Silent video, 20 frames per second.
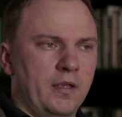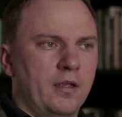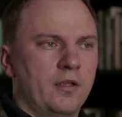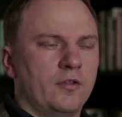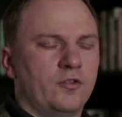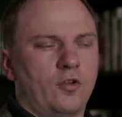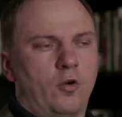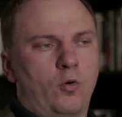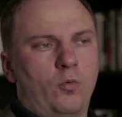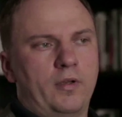
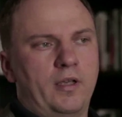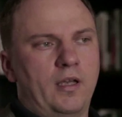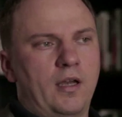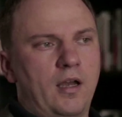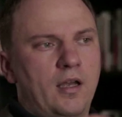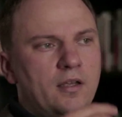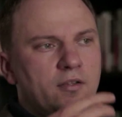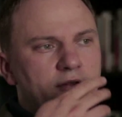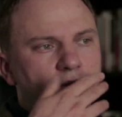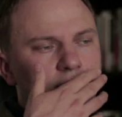So we
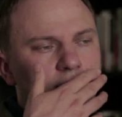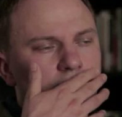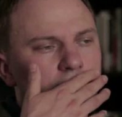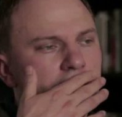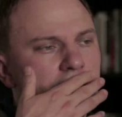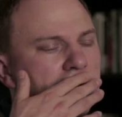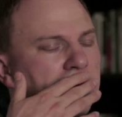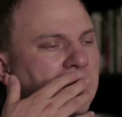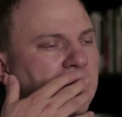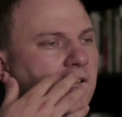asked
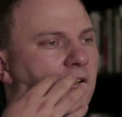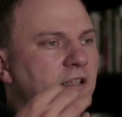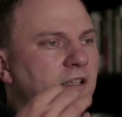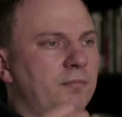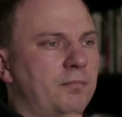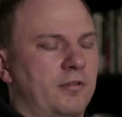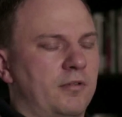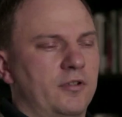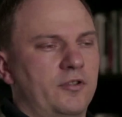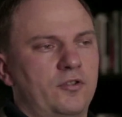the
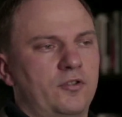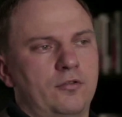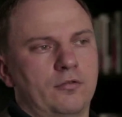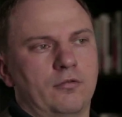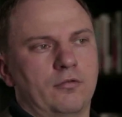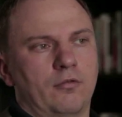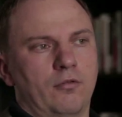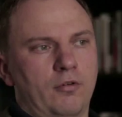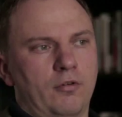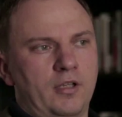experts to
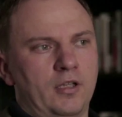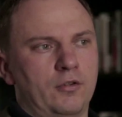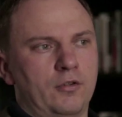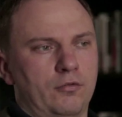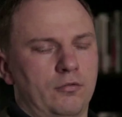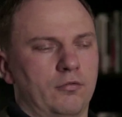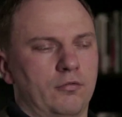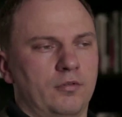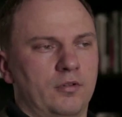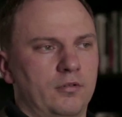look
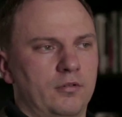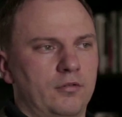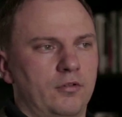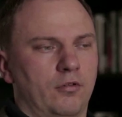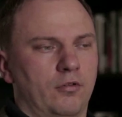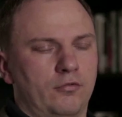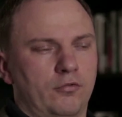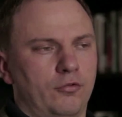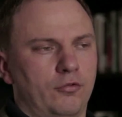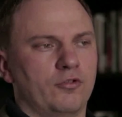into,
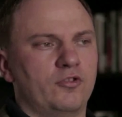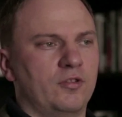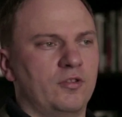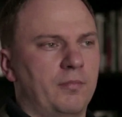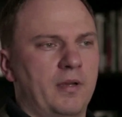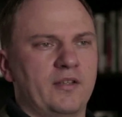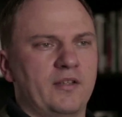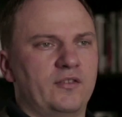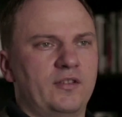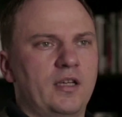to use the
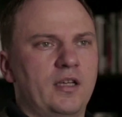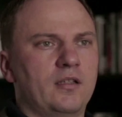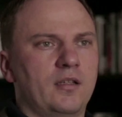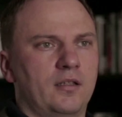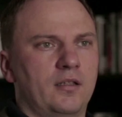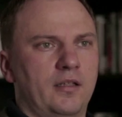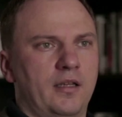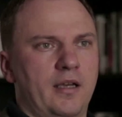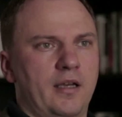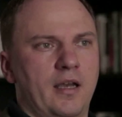best data
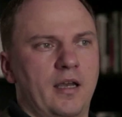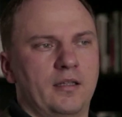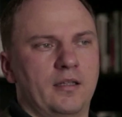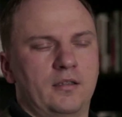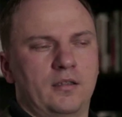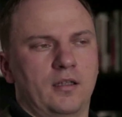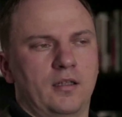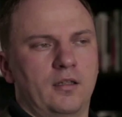they had,